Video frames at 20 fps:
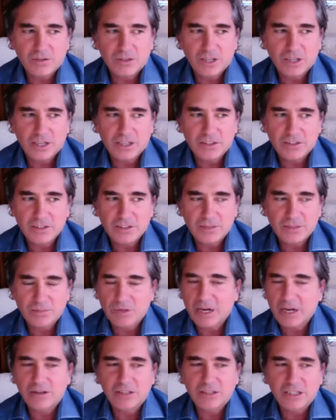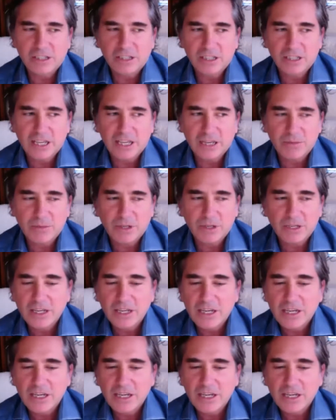like sit proudly on the land, but